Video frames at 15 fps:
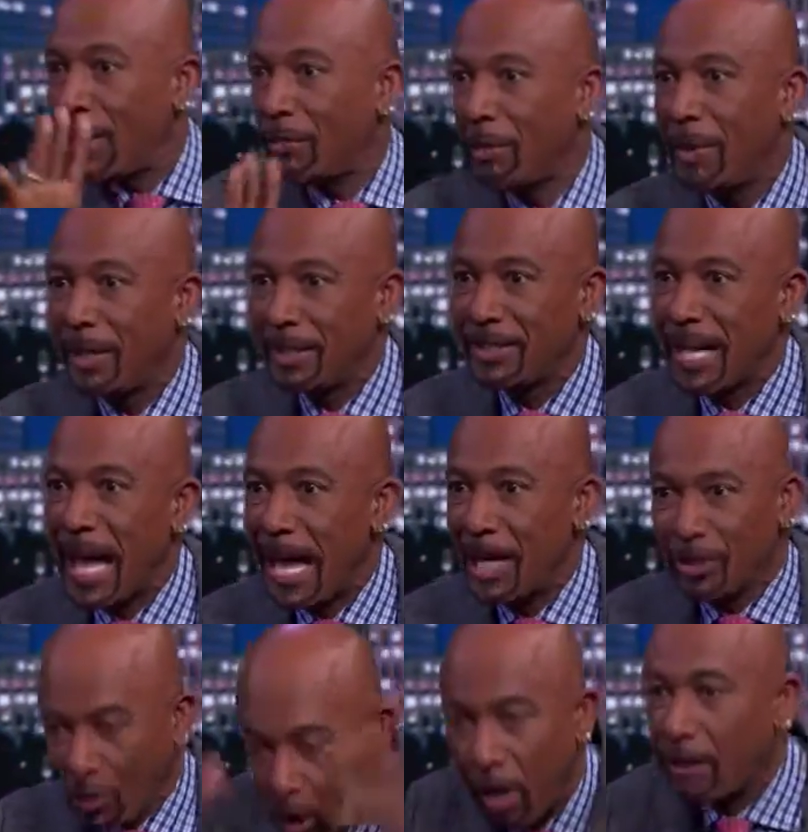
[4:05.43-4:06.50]
everybody's
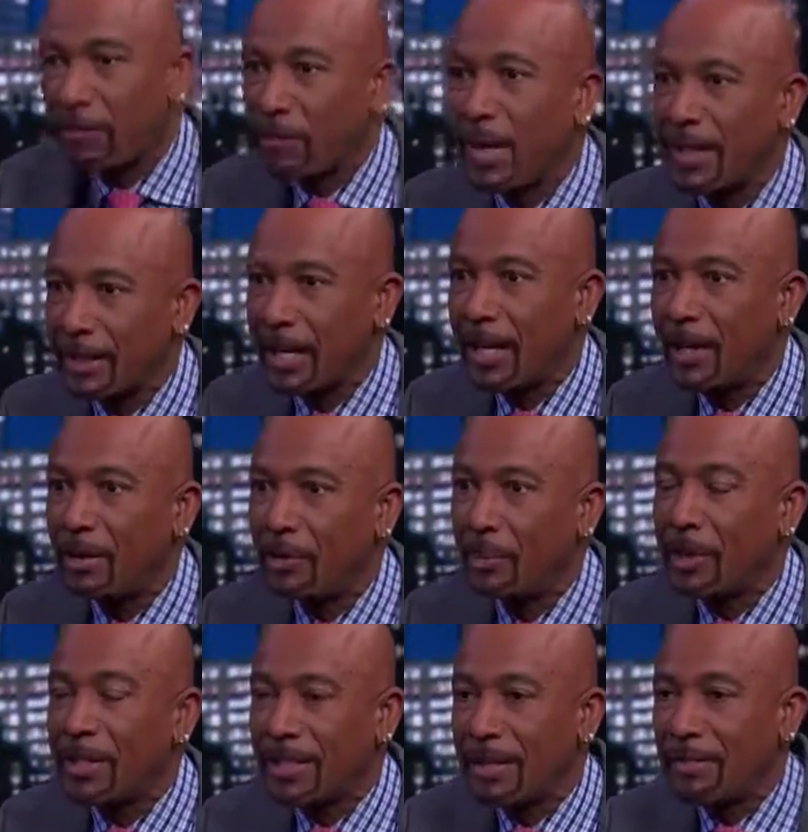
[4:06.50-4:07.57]
eyes off right now,
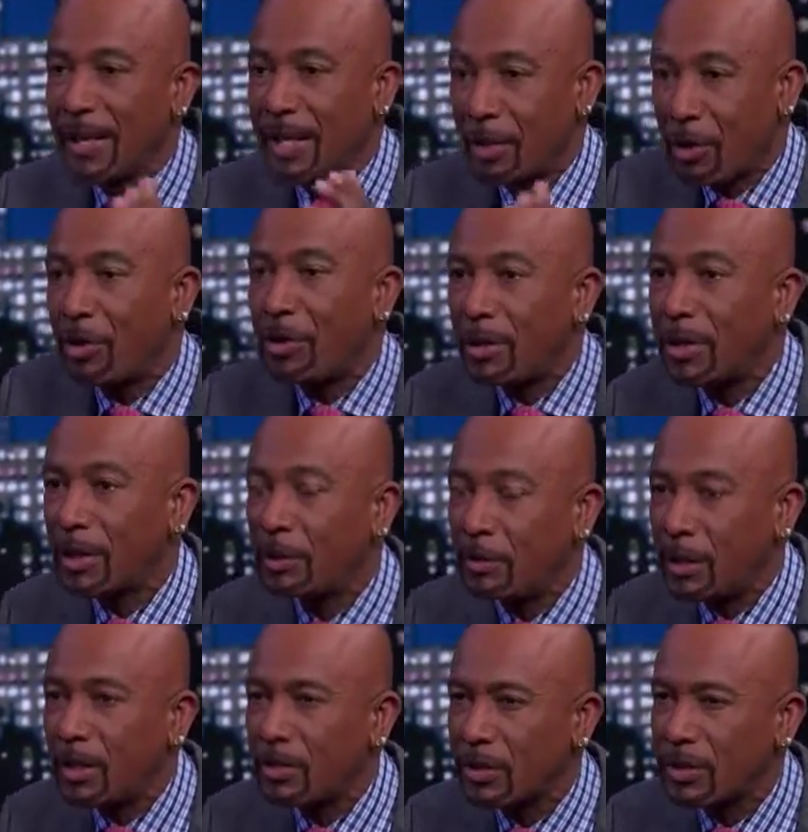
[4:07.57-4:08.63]
because I've got a colonel in the
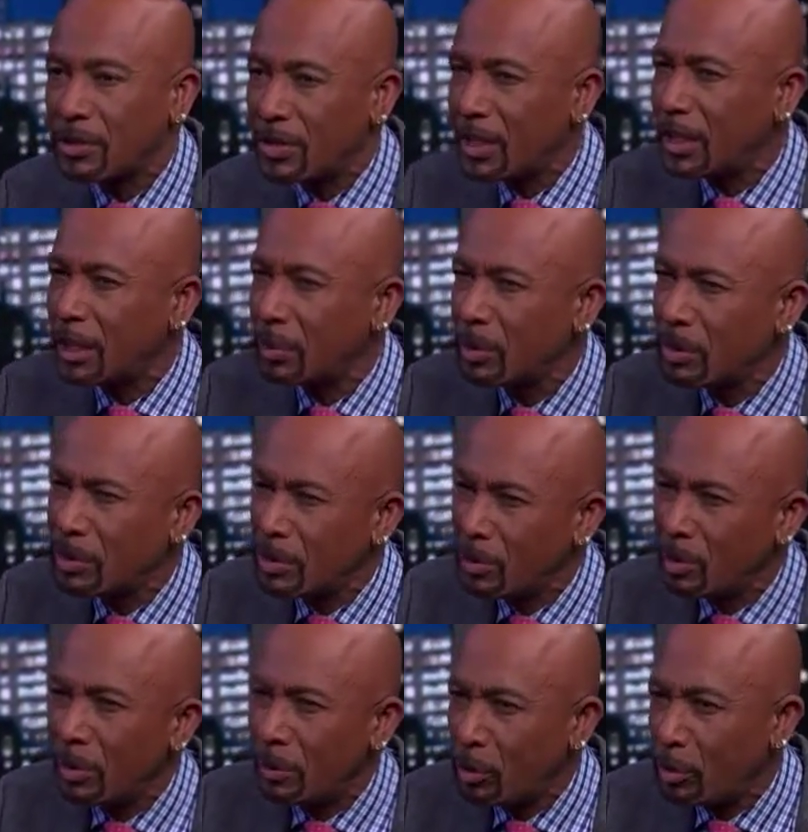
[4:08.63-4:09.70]
military sitting here with 2
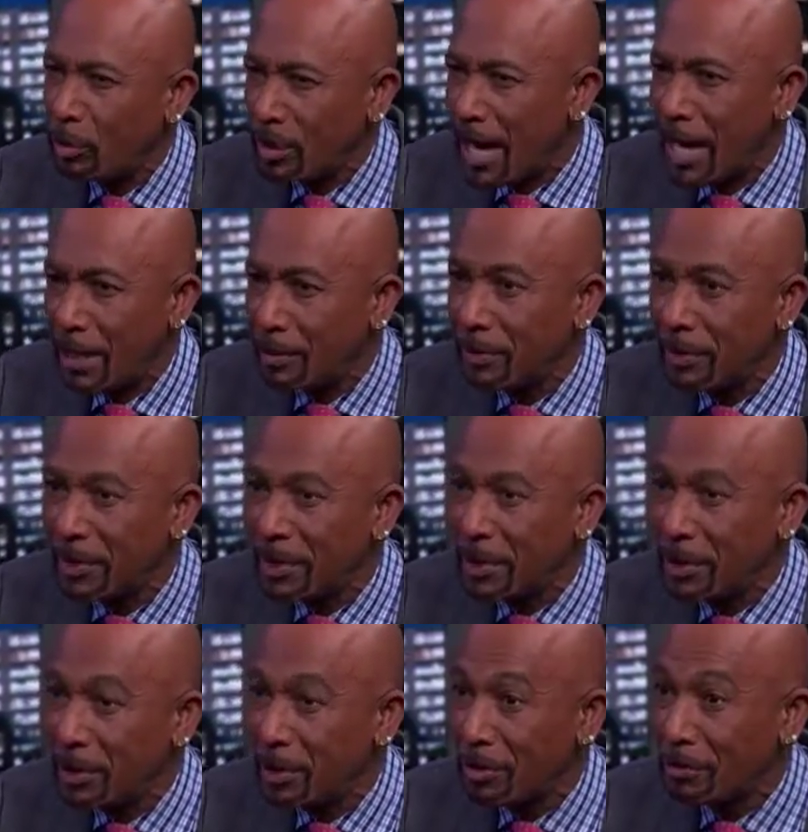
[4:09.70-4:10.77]
women who are not in
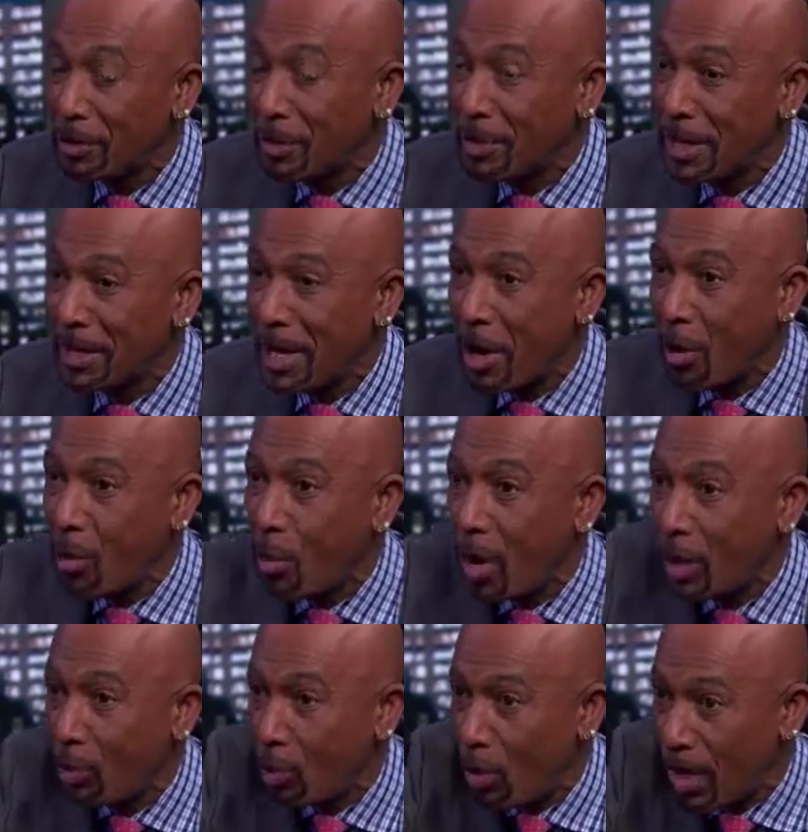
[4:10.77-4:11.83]
uniform right now.
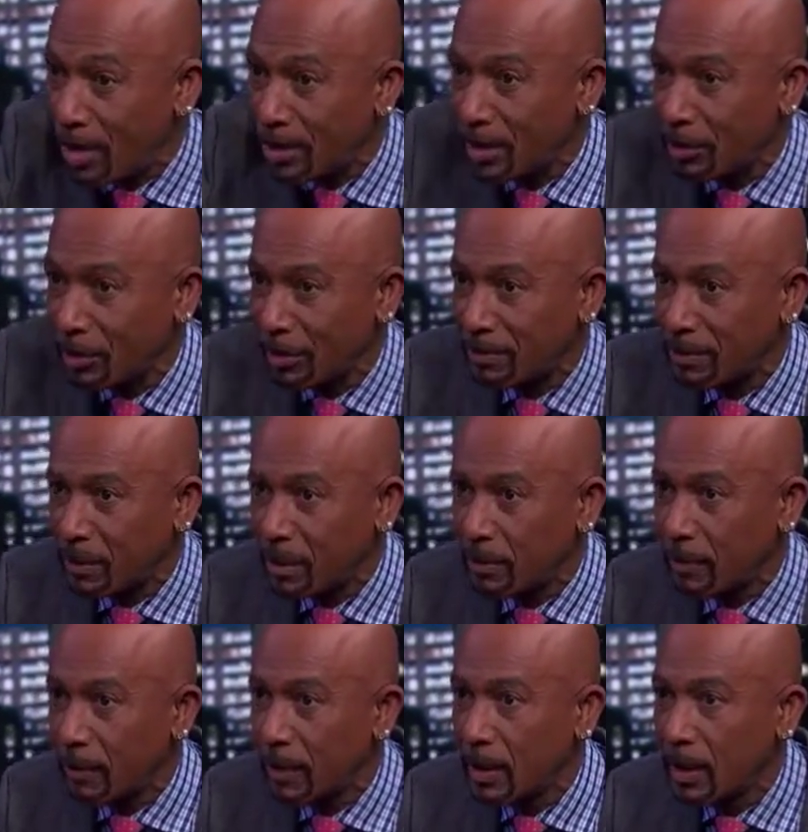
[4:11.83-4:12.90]
One was in uniform,
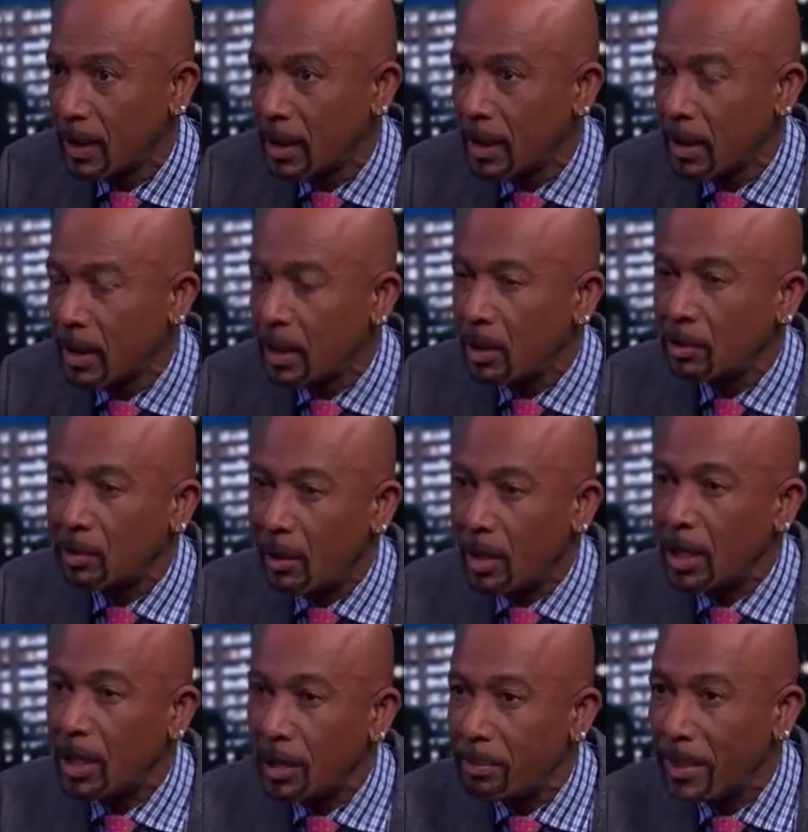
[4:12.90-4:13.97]

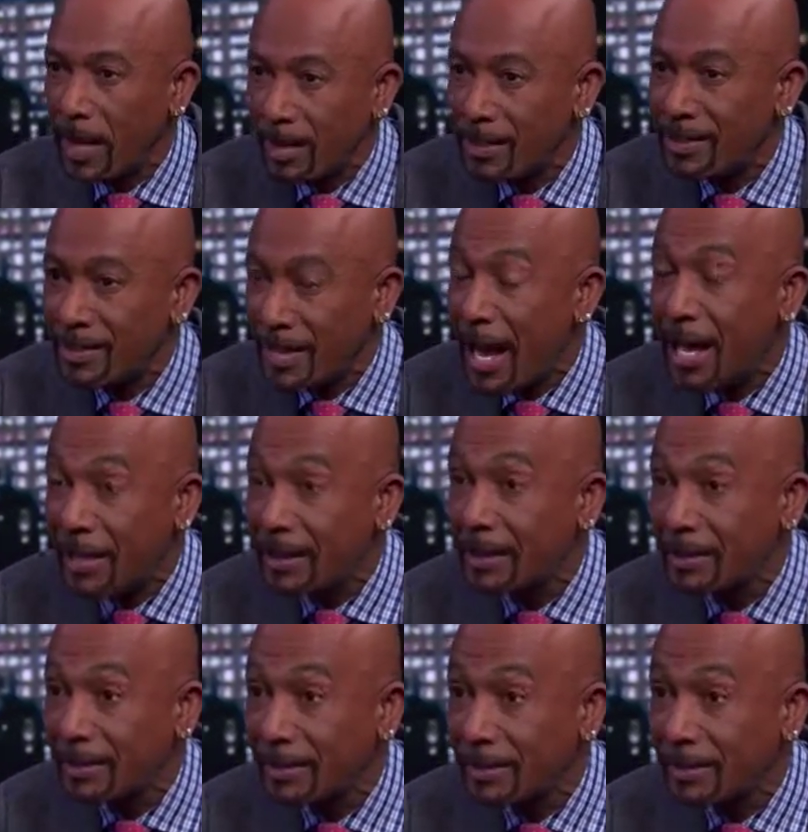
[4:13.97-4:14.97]
talking about a silent